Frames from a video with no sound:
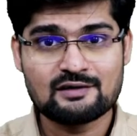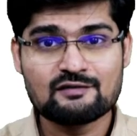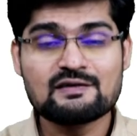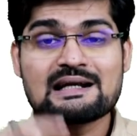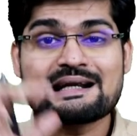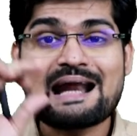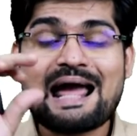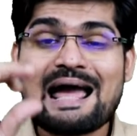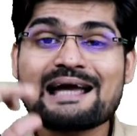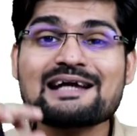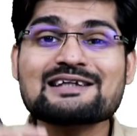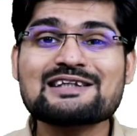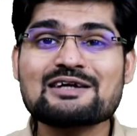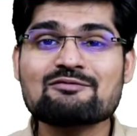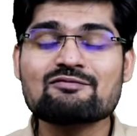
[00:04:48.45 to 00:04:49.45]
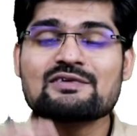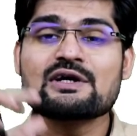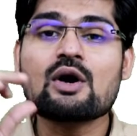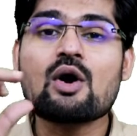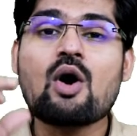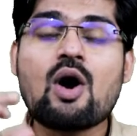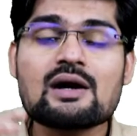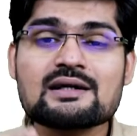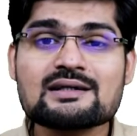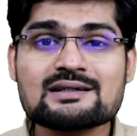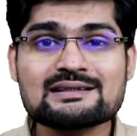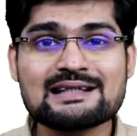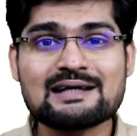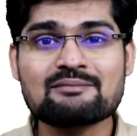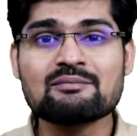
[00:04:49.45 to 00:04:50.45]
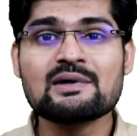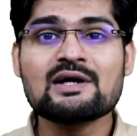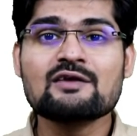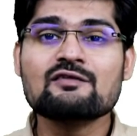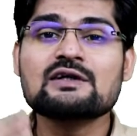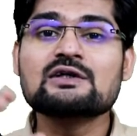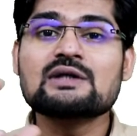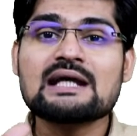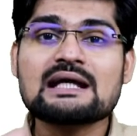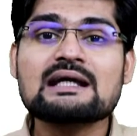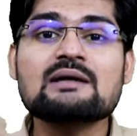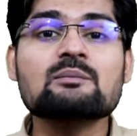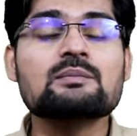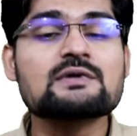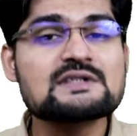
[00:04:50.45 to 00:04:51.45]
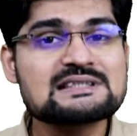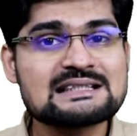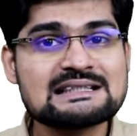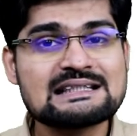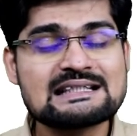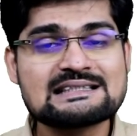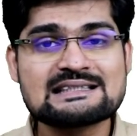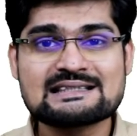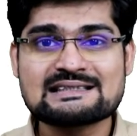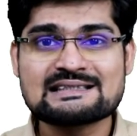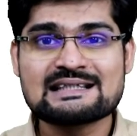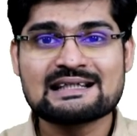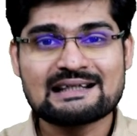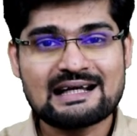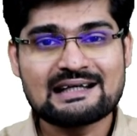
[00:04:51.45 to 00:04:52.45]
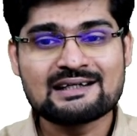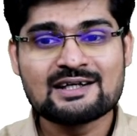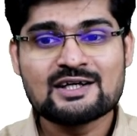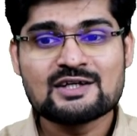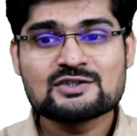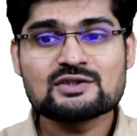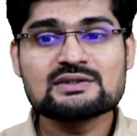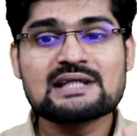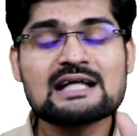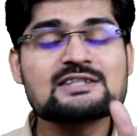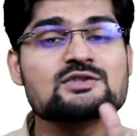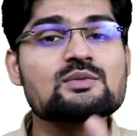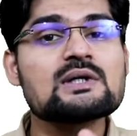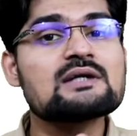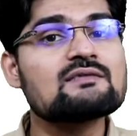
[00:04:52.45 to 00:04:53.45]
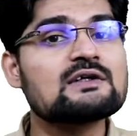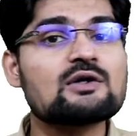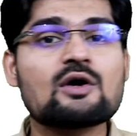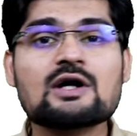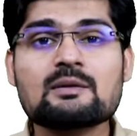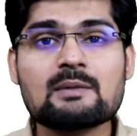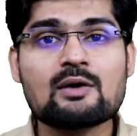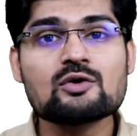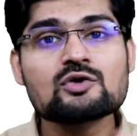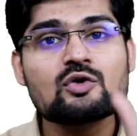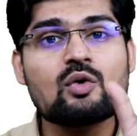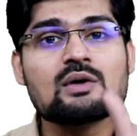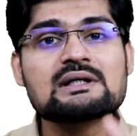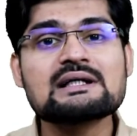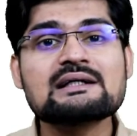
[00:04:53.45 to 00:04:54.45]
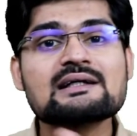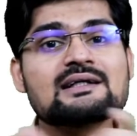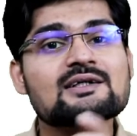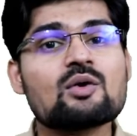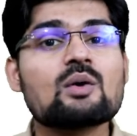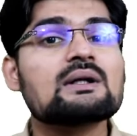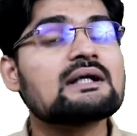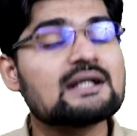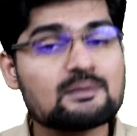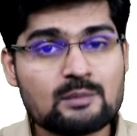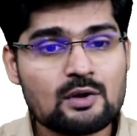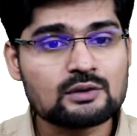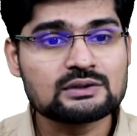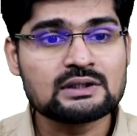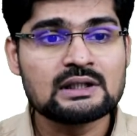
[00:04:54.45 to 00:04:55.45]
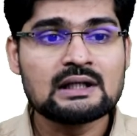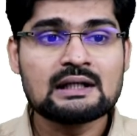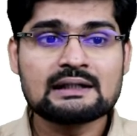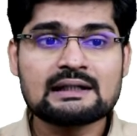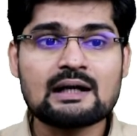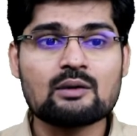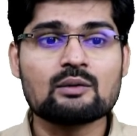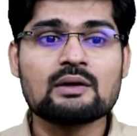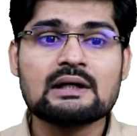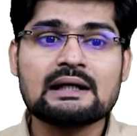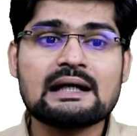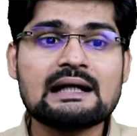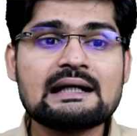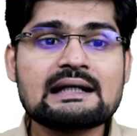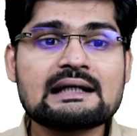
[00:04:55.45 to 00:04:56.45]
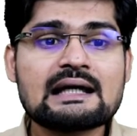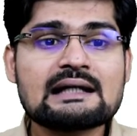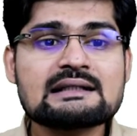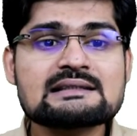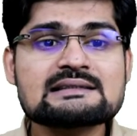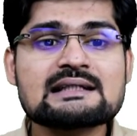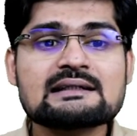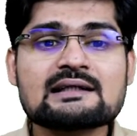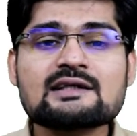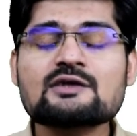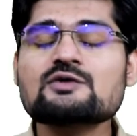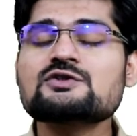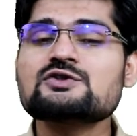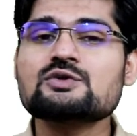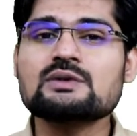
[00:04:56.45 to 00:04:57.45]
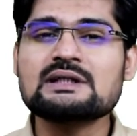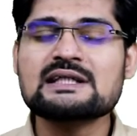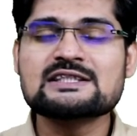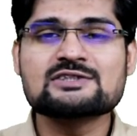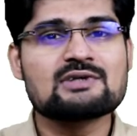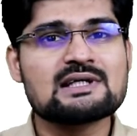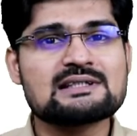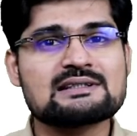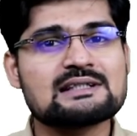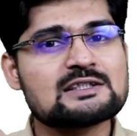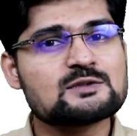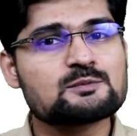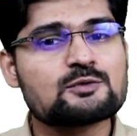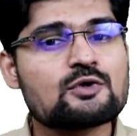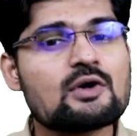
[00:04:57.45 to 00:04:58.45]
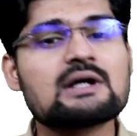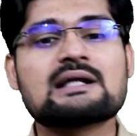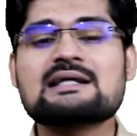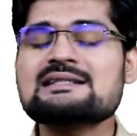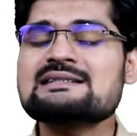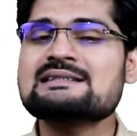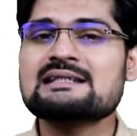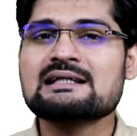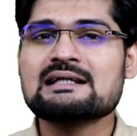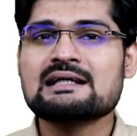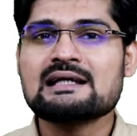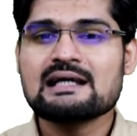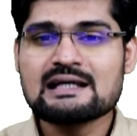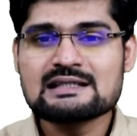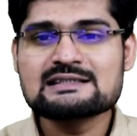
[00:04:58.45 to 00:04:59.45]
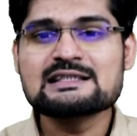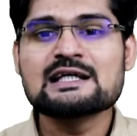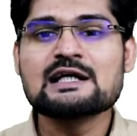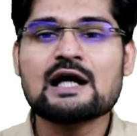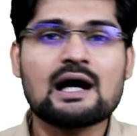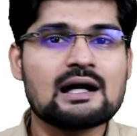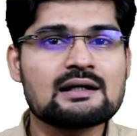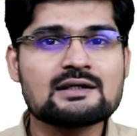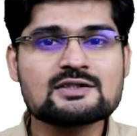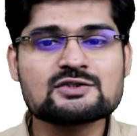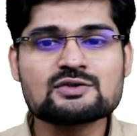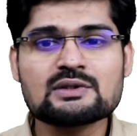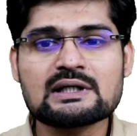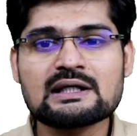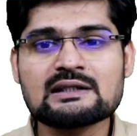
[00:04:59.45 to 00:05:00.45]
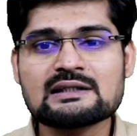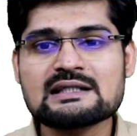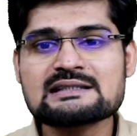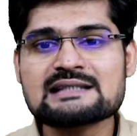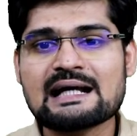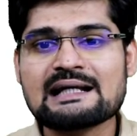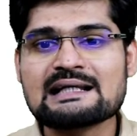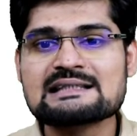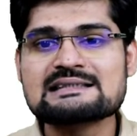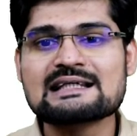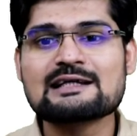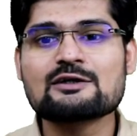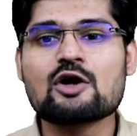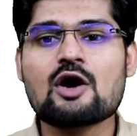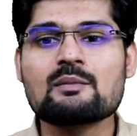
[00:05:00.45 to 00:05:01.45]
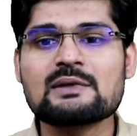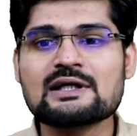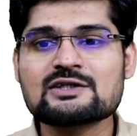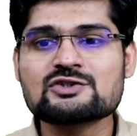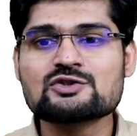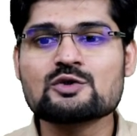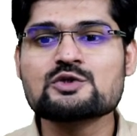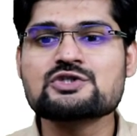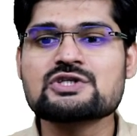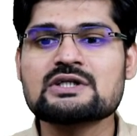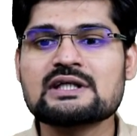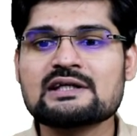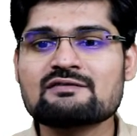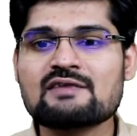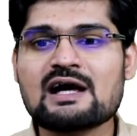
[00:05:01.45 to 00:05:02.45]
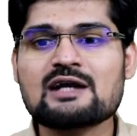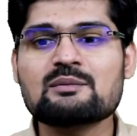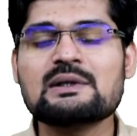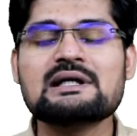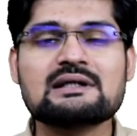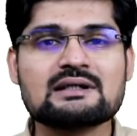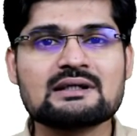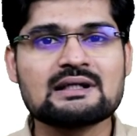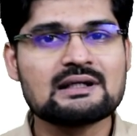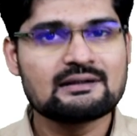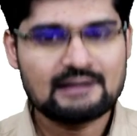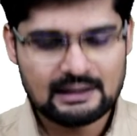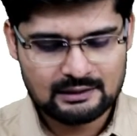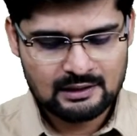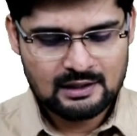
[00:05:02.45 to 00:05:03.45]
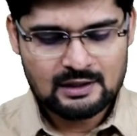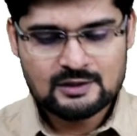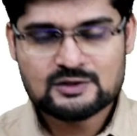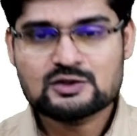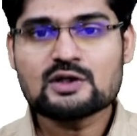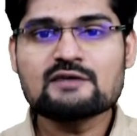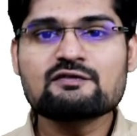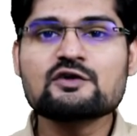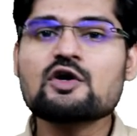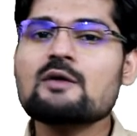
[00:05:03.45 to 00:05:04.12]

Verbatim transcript: we rank them, we order them, we take in percentages, right? So that's where we talk about quantity and quality both. Now, indicators that are used to illustrate this progress is understood in these headings, economic, social, environmental, right? So if you